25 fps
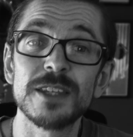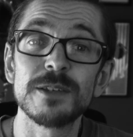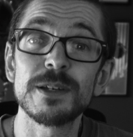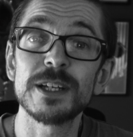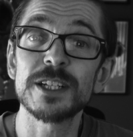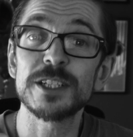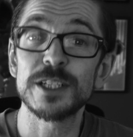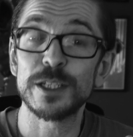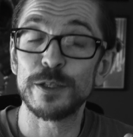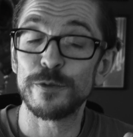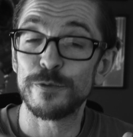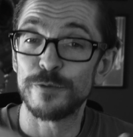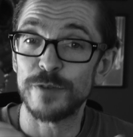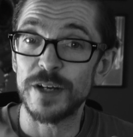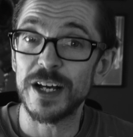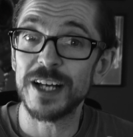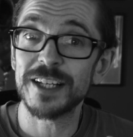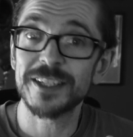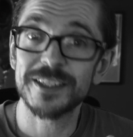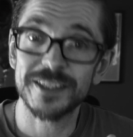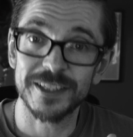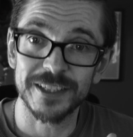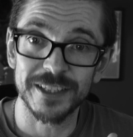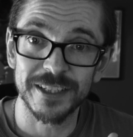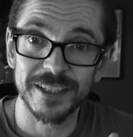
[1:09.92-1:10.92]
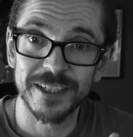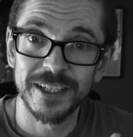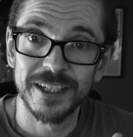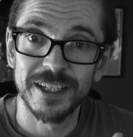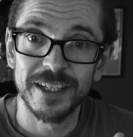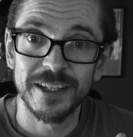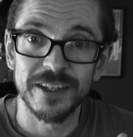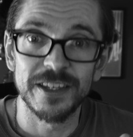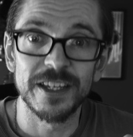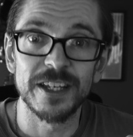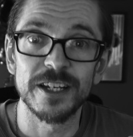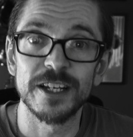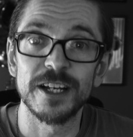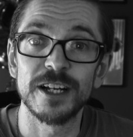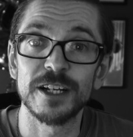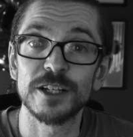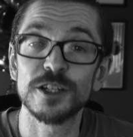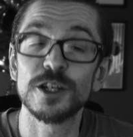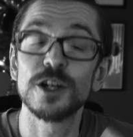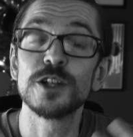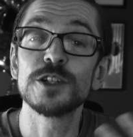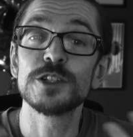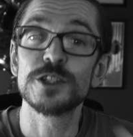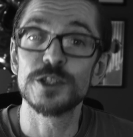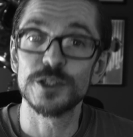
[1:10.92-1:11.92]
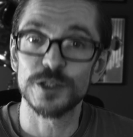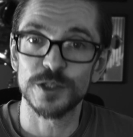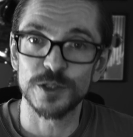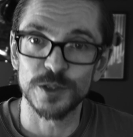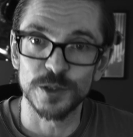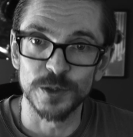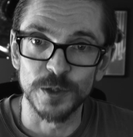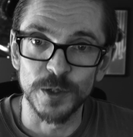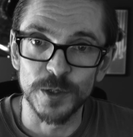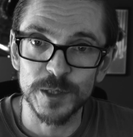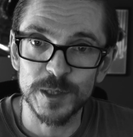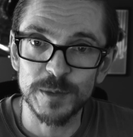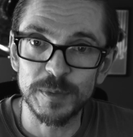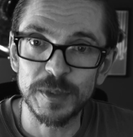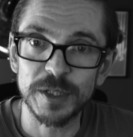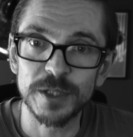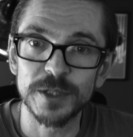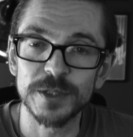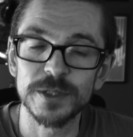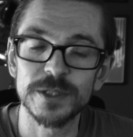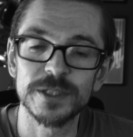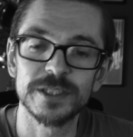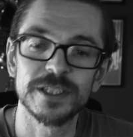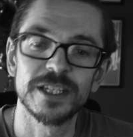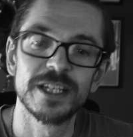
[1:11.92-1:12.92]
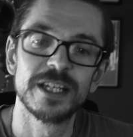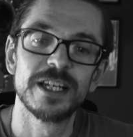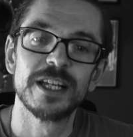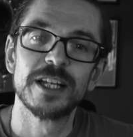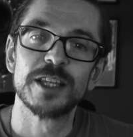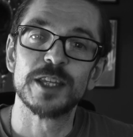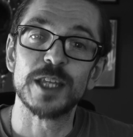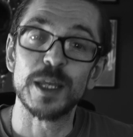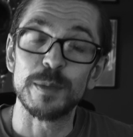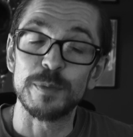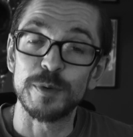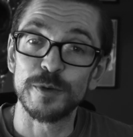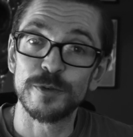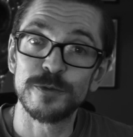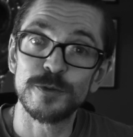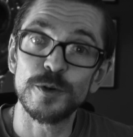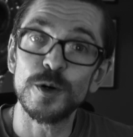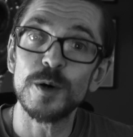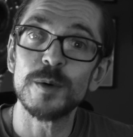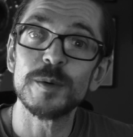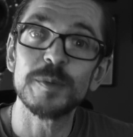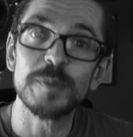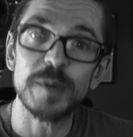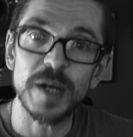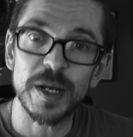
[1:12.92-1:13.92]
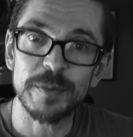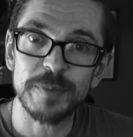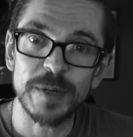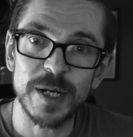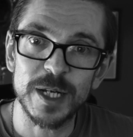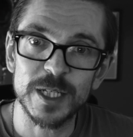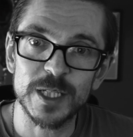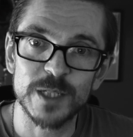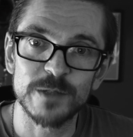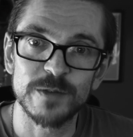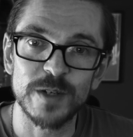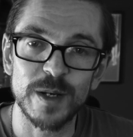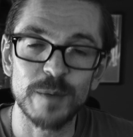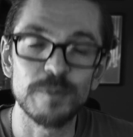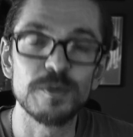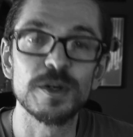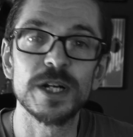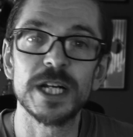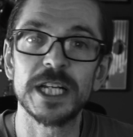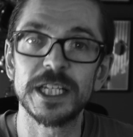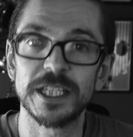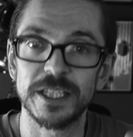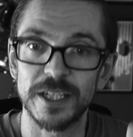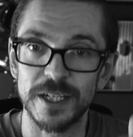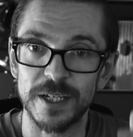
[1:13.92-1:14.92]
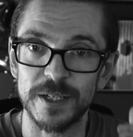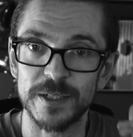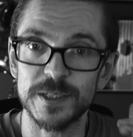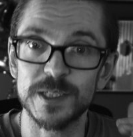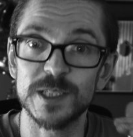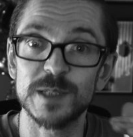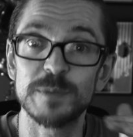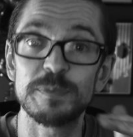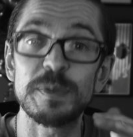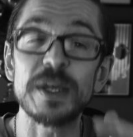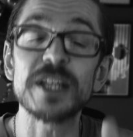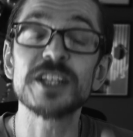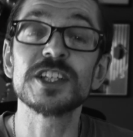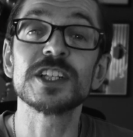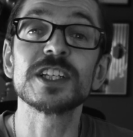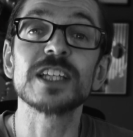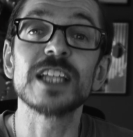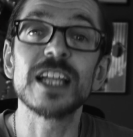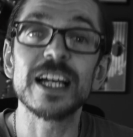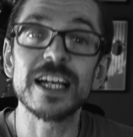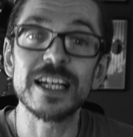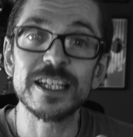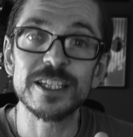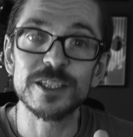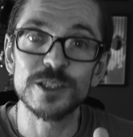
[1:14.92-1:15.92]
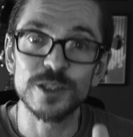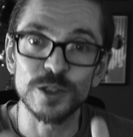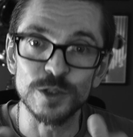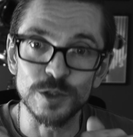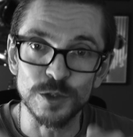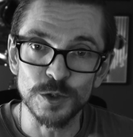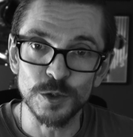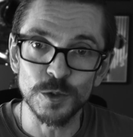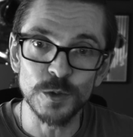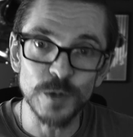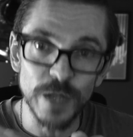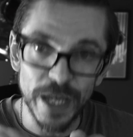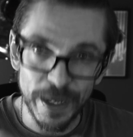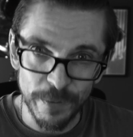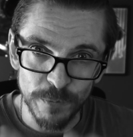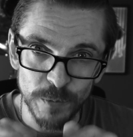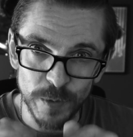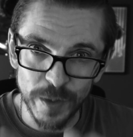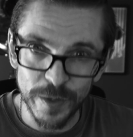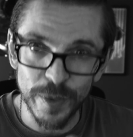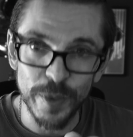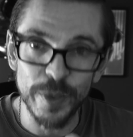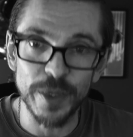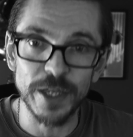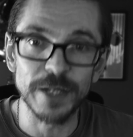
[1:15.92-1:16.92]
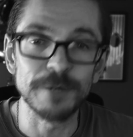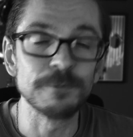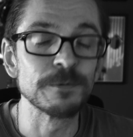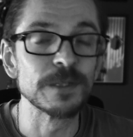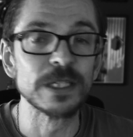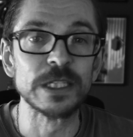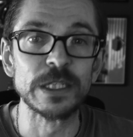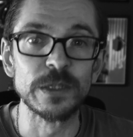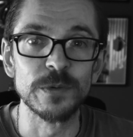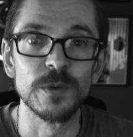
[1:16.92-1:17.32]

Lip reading: they're actually faster than our conscious thoughts because they're performed by parts of our brain that are specialized to do that one thing really